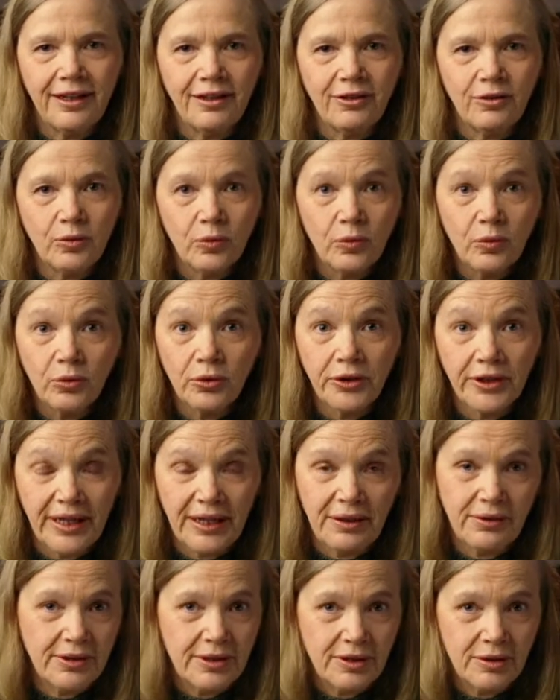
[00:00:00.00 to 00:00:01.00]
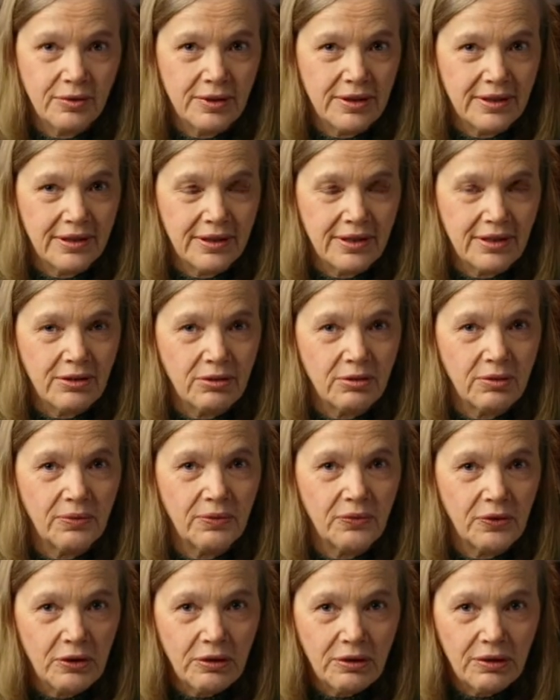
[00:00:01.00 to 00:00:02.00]
and all the characteristics that are
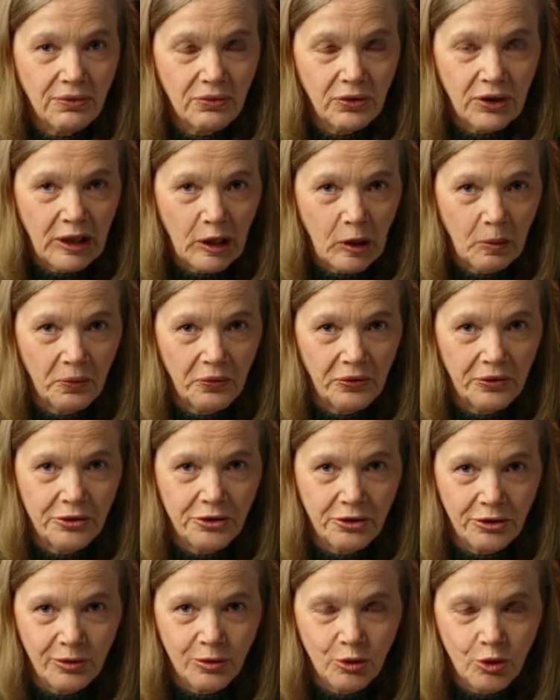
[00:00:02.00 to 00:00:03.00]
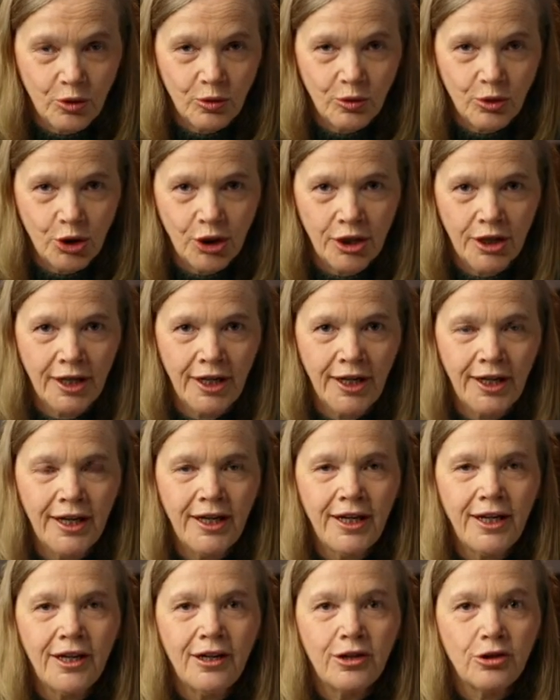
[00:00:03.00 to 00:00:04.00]
very, very helpful to your children,
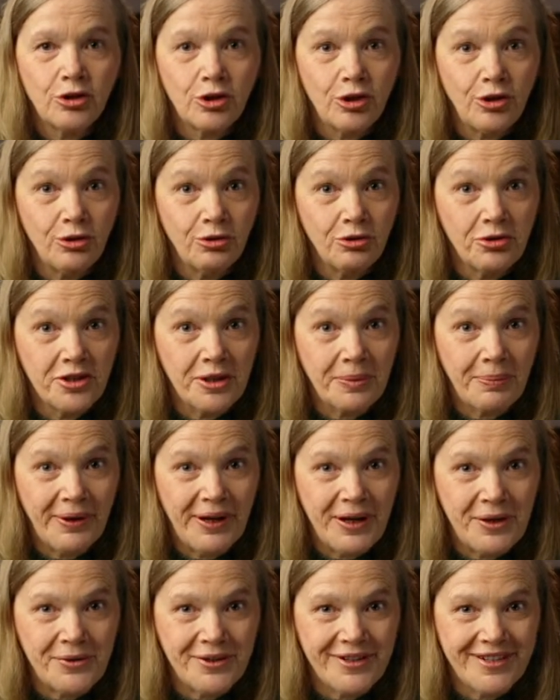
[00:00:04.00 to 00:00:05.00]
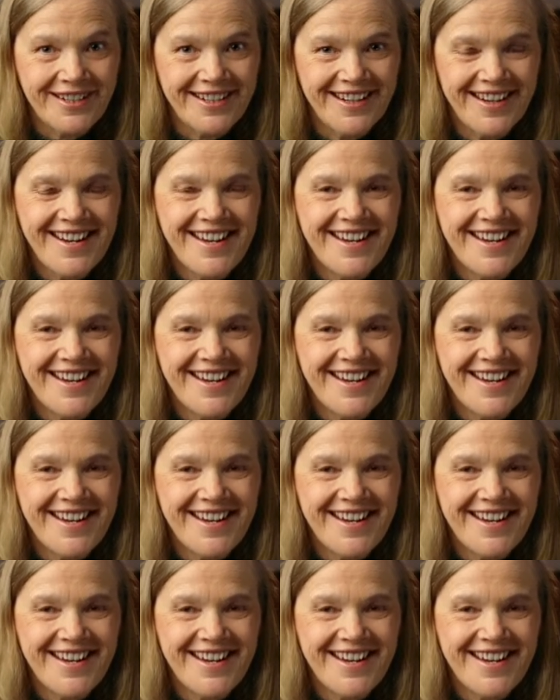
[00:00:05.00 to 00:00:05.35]
to you as the parent.